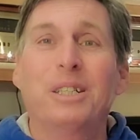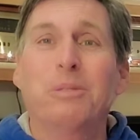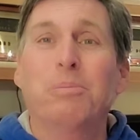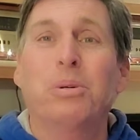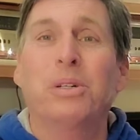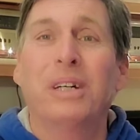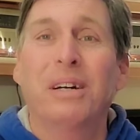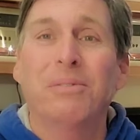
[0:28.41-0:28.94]
Let's
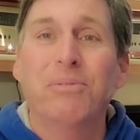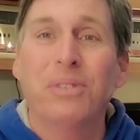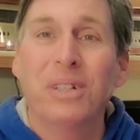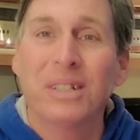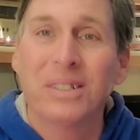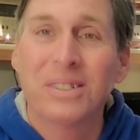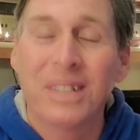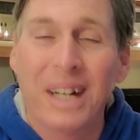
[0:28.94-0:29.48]
put our
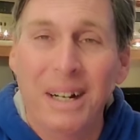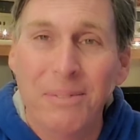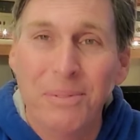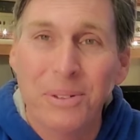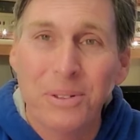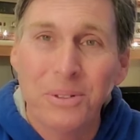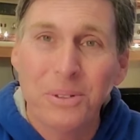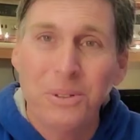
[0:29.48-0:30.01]

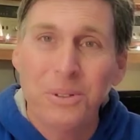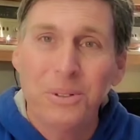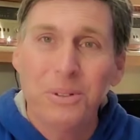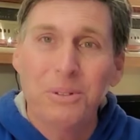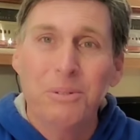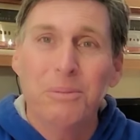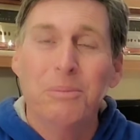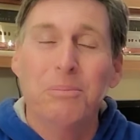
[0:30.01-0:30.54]
philosophical